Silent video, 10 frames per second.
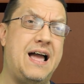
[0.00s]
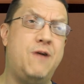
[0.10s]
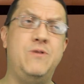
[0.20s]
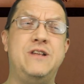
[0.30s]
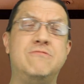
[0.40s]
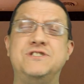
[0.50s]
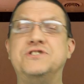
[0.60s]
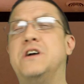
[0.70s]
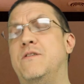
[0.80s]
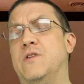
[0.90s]
we don't
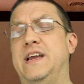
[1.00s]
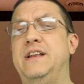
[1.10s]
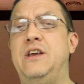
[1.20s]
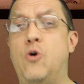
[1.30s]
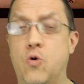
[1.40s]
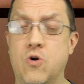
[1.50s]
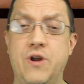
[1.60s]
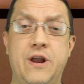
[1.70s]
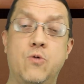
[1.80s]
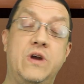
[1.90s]
just cover indie
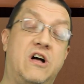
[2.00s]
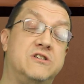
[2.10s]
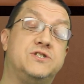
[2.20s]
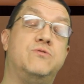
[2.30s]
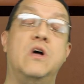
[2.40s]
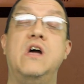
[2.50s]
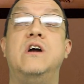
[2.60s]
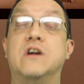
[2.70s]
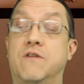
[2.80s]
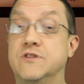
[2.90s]
horror here. We also
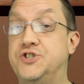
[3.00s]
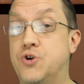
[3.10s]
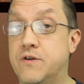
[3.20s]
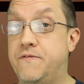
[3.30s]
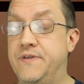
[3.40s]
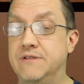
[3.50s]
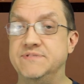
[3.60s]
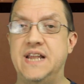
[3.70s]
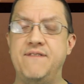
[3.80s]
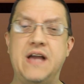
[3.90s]
cover short
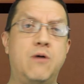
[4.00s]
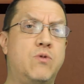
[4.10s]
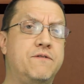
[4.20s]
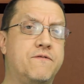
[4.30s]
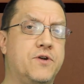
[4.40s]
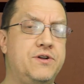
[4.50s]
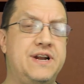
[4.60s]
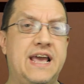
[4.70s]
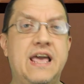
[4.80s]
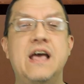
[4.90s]
films, and I've got one for you
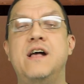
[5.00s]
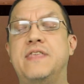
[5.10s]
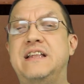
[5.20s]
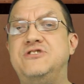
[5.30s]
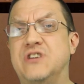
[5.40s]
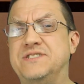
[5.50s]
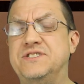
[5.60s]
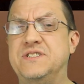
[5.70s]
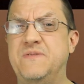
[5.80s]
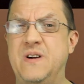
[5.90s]
today that
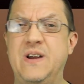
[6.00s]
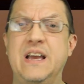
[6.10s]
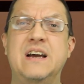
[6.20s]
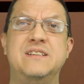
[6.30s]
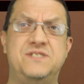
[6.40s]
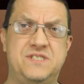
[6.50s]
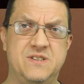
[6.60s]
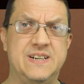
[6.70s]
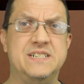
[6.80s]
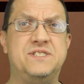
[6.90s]
addresses a very
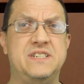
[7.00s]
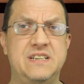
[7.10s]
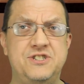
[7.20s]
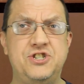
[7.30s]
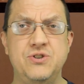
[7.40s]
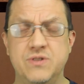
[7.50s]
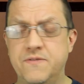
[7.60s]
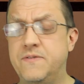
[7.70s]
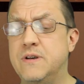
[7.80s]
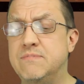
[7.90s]
serious issue. The
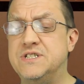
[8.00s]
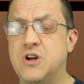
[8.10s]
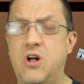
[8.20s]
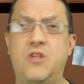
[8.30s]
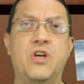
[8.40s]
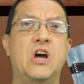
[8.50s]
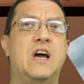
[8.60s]
film is called